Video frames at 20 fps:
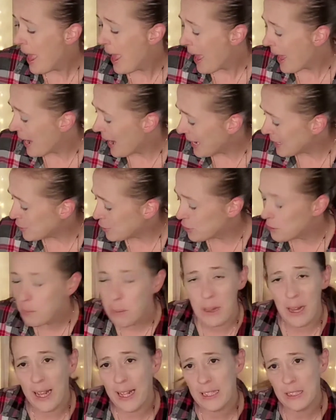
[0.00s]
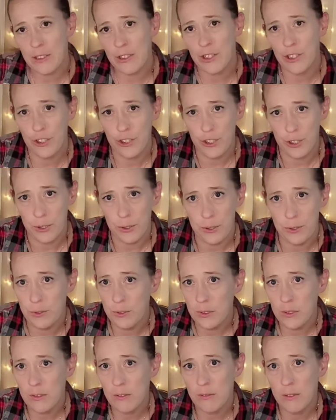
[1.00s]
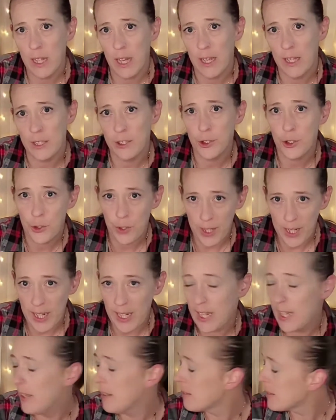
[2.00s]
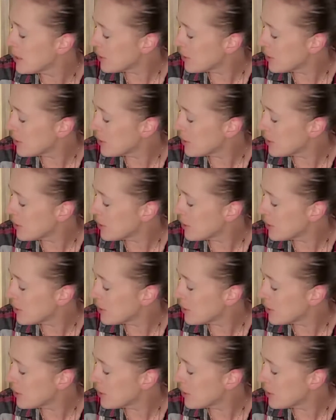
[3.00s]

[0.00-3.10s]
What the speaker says: And I do plan to do the tree, the